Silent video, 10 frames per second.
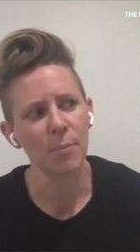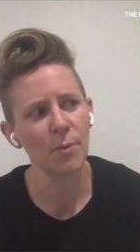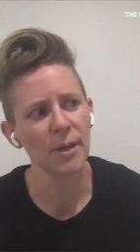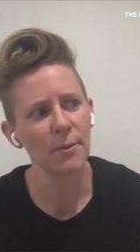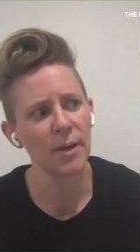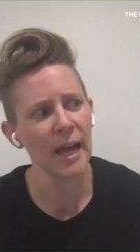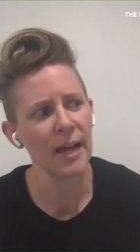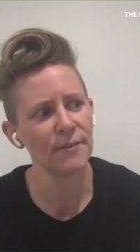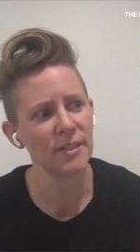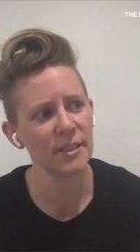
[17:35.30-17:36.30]
But we
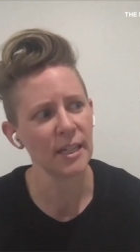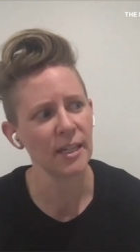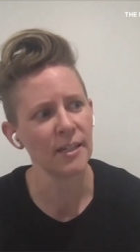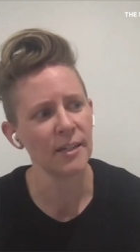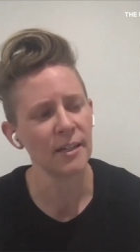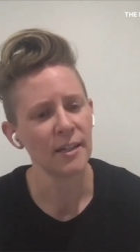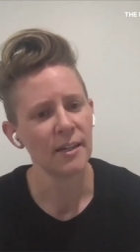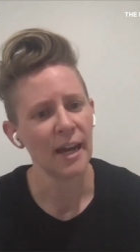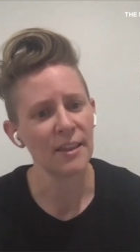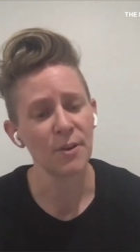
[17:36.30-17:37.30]
have seen,
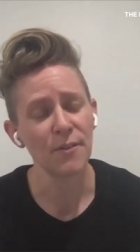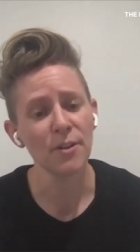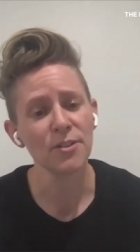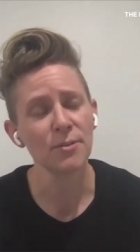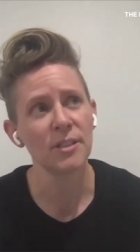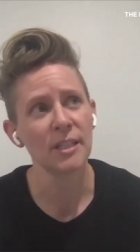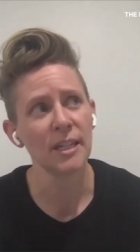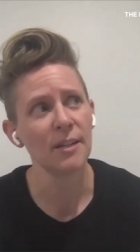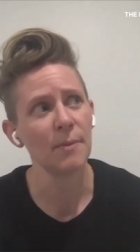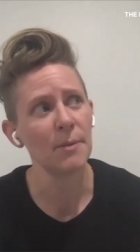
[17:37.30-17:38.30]
I think we've also
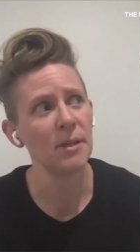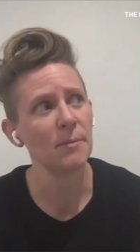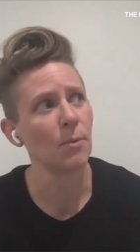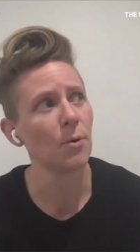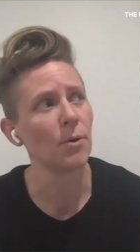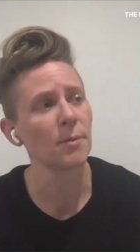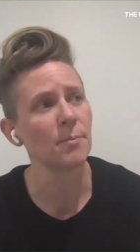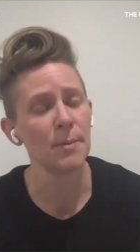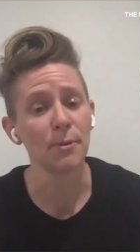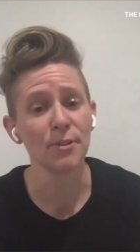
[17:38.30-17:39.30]
seen maybe
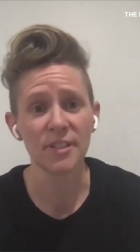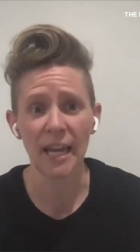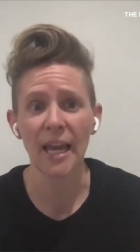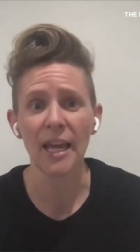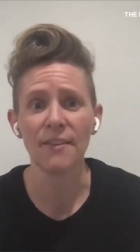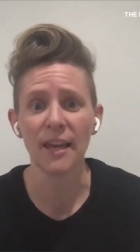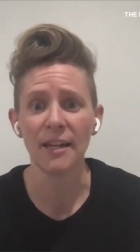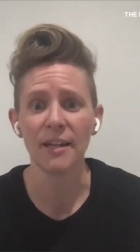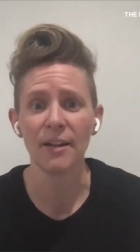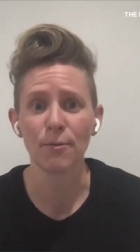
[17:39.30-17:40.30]
more people stay
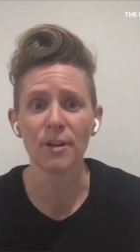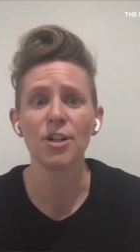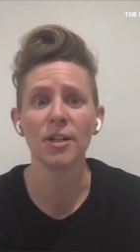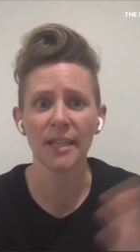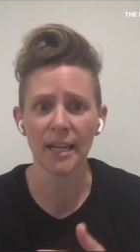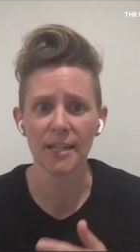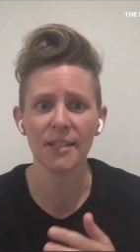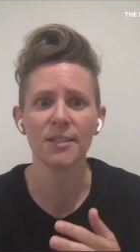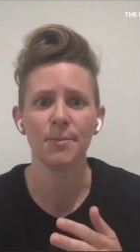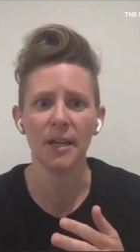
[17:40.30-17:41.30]
than originally
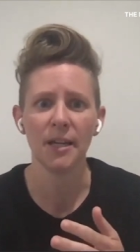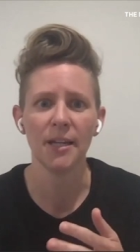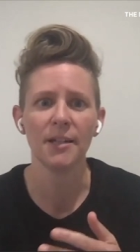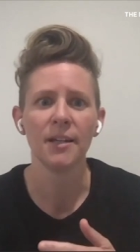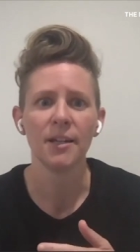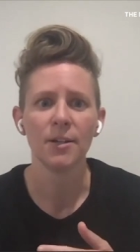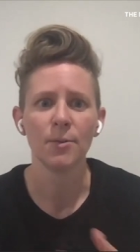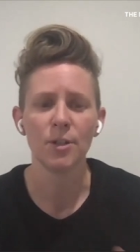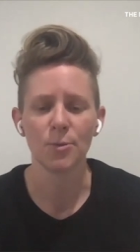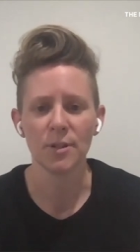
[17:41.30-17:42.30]
anticipated,
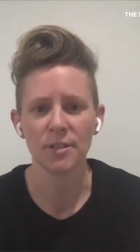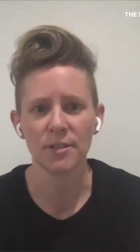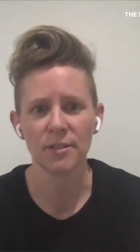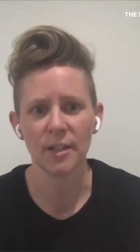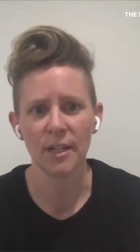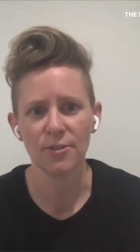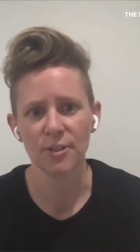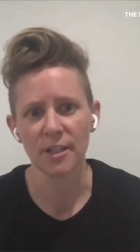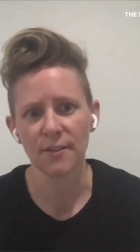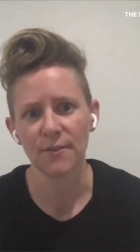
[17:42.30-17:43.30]
which was an
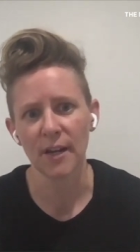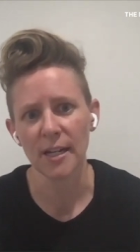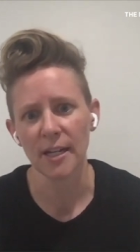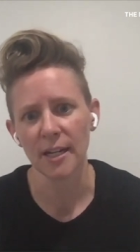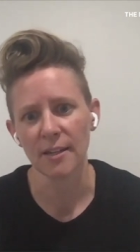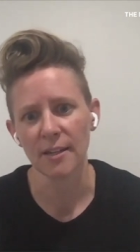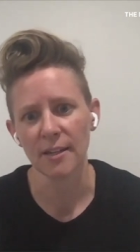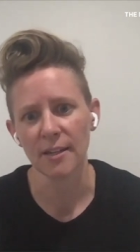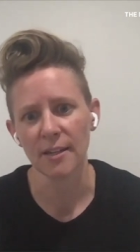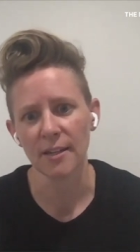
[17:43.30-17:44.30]
interesting finding, I
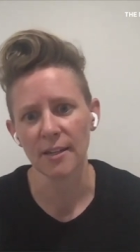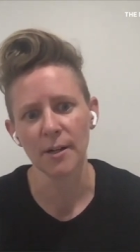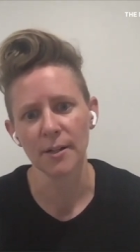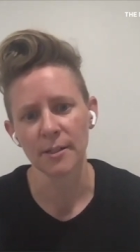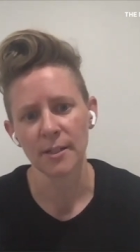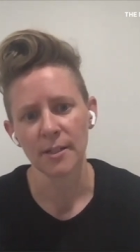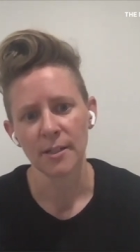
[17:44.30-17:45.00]
think, where